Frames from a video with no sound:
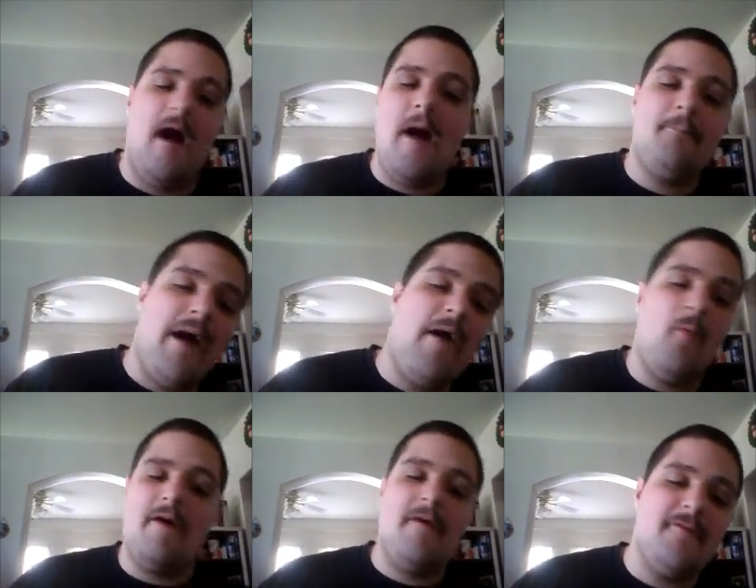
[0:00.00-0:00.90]
Appa,
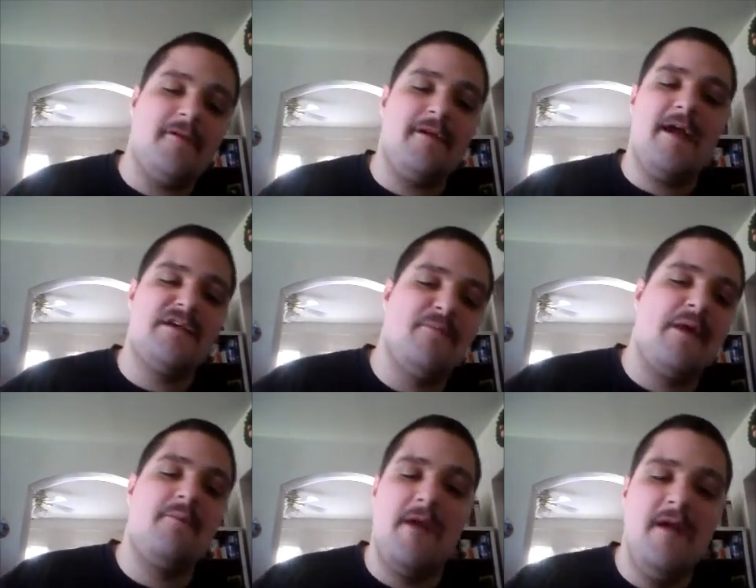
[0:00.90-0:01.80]
whatever the case may
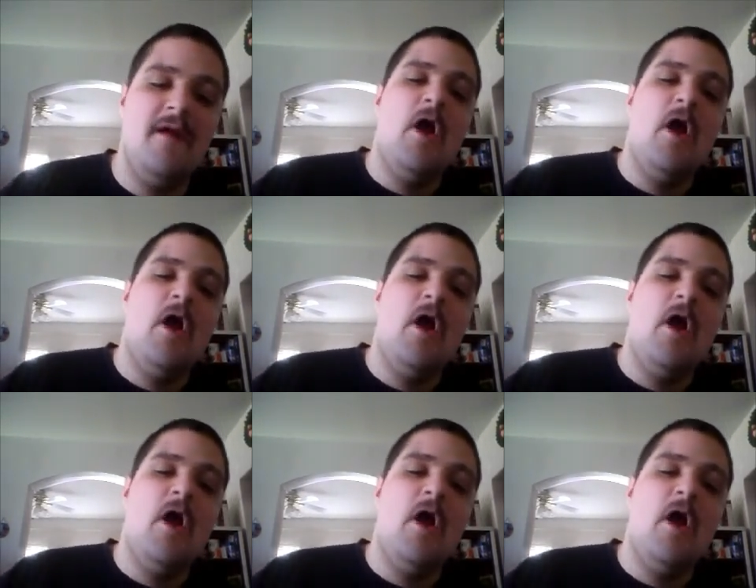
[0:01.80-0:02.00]
be,